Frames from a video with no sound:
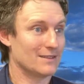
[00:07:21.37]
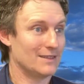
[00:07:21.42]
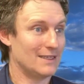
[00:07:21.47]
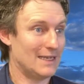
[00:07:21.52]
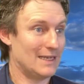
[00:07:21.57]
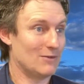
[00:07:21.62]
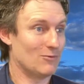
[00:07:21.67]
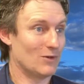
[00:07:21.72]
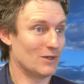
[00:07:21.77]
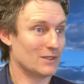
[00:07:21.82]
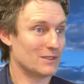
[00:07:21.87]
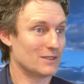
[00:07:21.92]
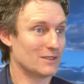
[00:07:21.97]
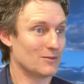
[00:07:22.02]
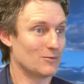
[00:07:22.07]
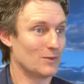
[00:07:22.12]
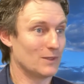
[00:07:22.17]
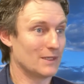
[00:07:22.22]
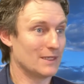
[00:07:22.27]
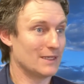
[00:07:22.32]
in Russia
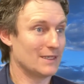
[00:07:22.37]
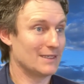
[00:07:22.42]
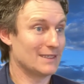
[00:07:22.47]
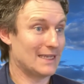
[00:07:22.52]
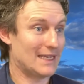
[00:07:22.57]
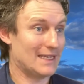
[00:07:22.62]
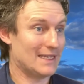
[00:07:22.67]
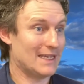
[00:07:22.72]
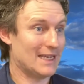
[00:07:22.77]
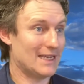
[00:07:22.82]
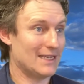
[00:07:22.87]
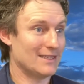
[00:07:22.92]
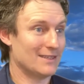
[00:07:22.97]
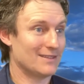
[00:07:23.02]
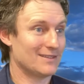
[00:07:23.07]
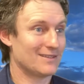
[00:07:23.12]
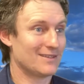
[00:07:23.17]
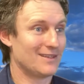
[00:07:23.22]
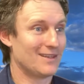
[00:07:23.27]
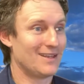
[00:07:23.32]
within 10 days.